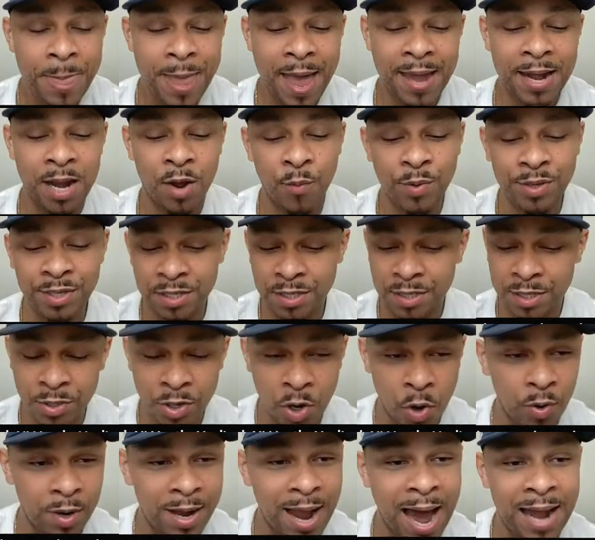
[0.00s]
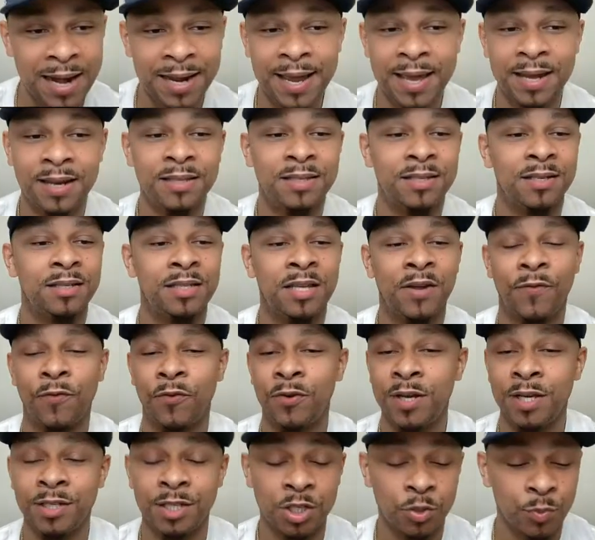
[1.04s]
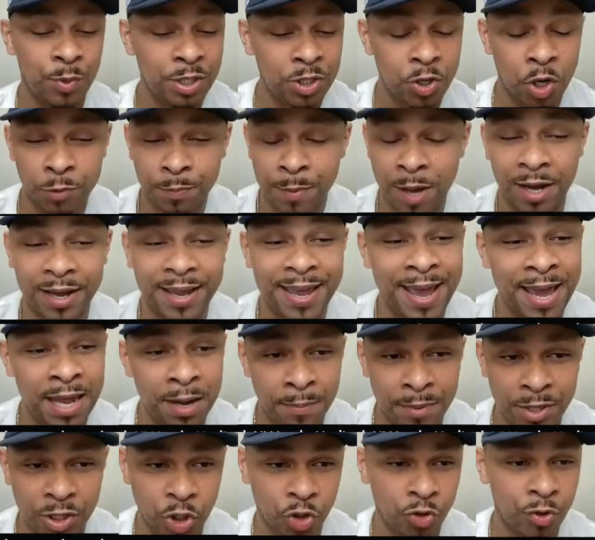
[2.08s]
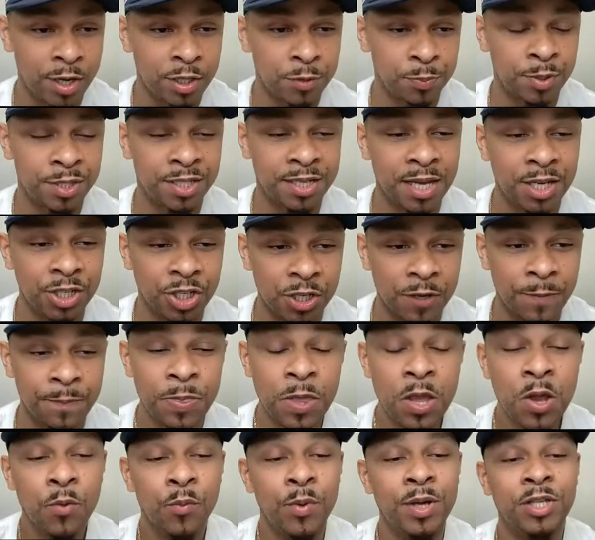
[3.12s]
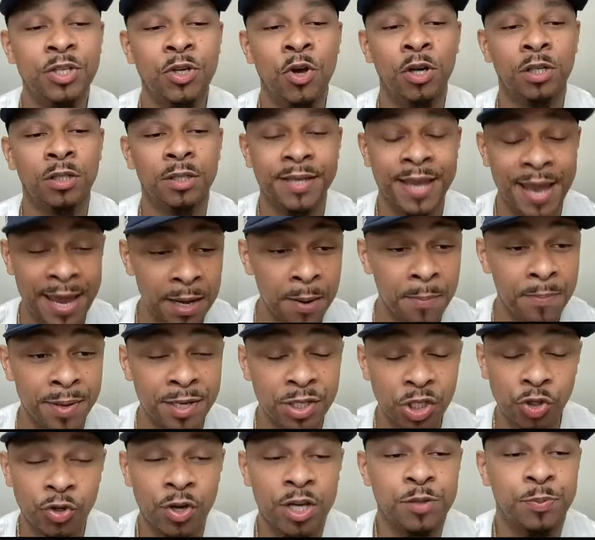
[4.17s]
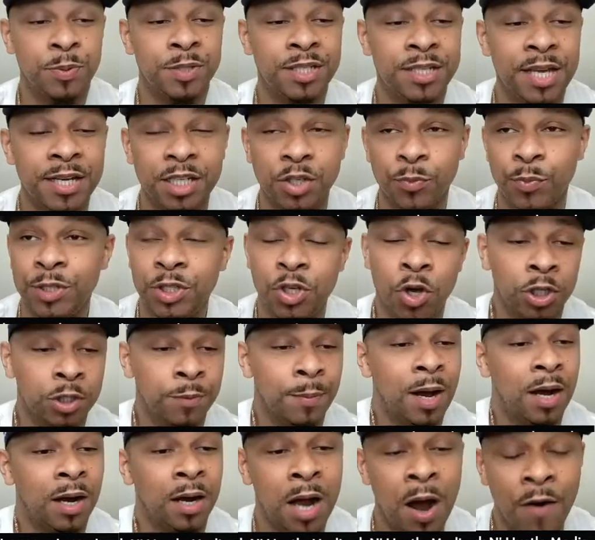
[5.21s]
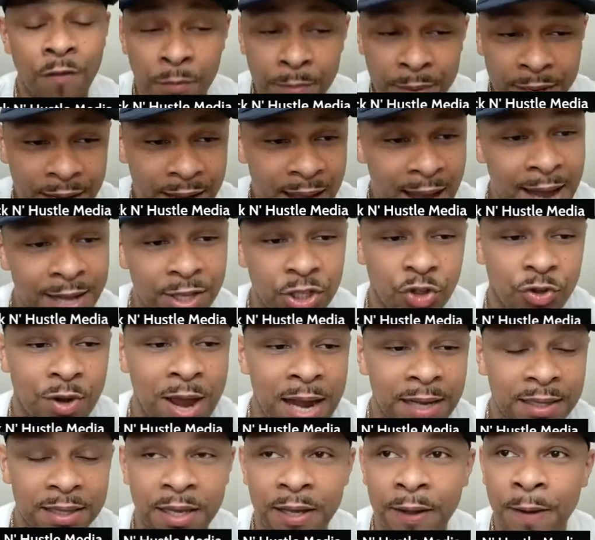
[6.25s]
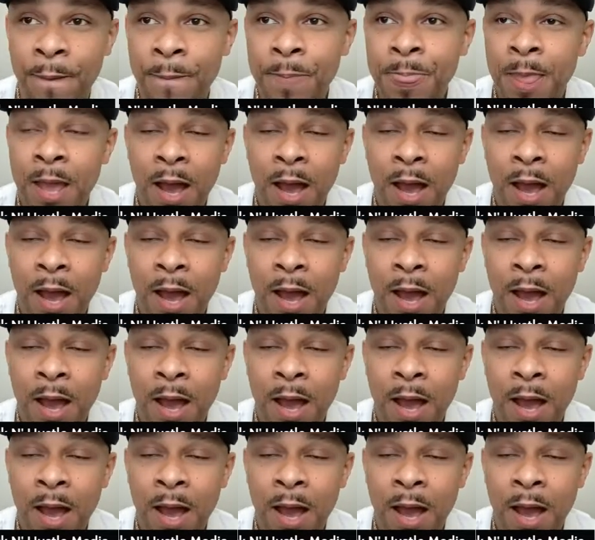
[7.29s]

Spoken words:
And then we just, kind of get into the different niches. We talked about cannabis transportation. We talked cannabis transportation. We talked about government contracting.